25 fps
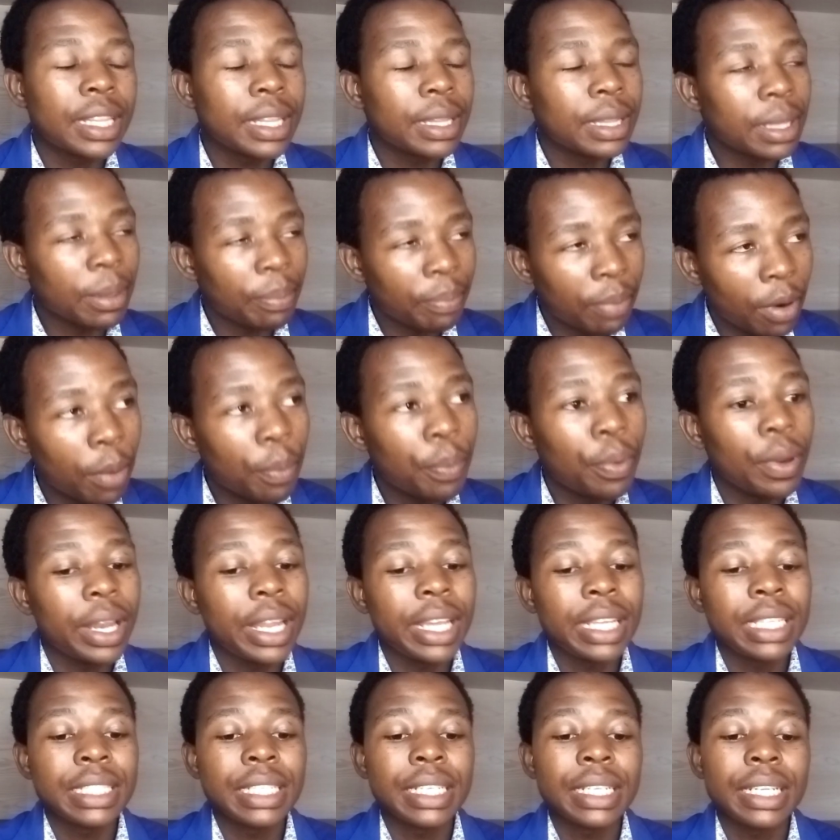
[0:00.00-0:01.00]
the
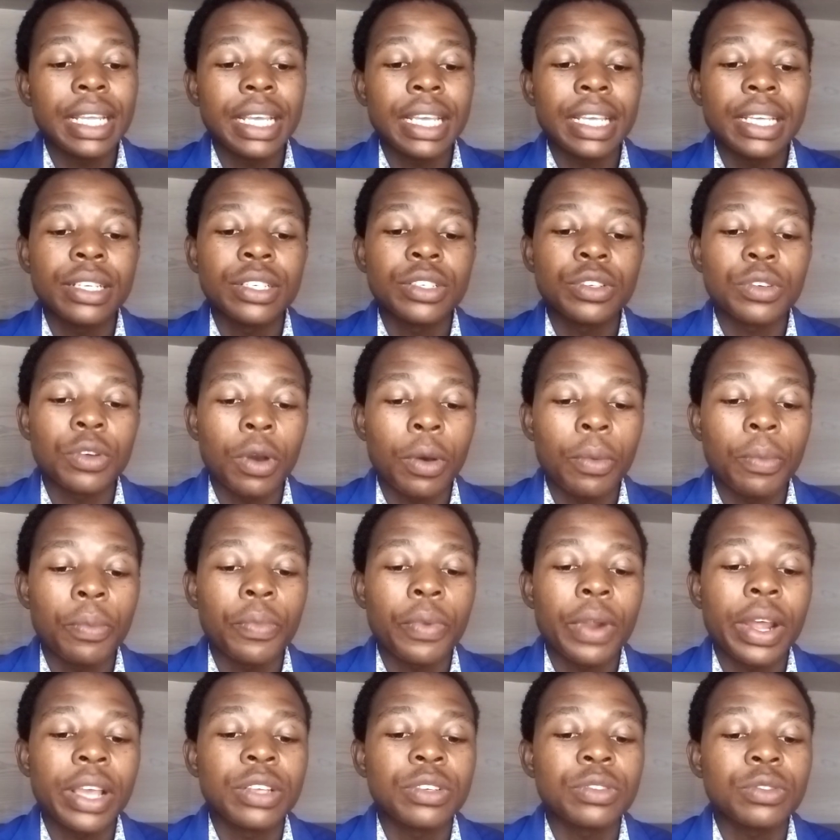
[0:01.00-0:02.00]
population is
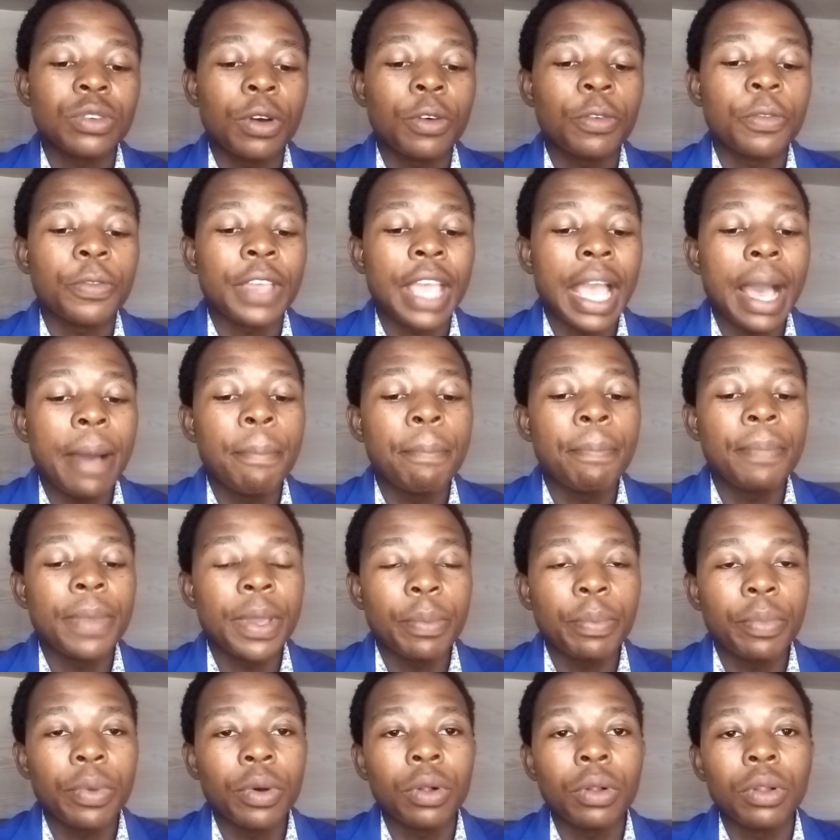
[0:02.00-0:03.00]
comprised of young
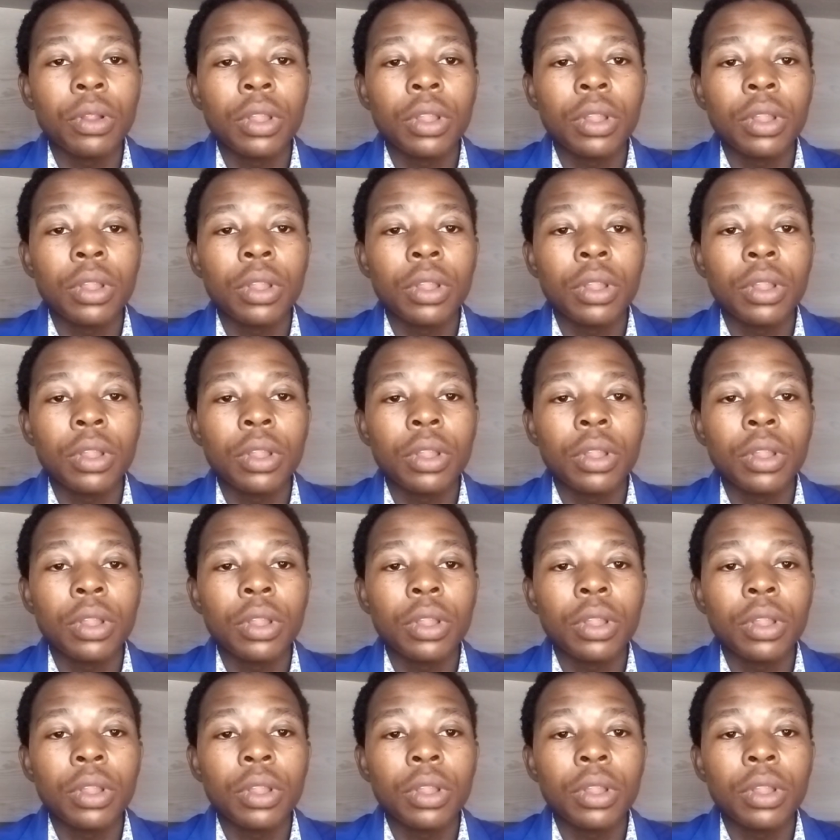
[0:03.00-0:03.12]
people,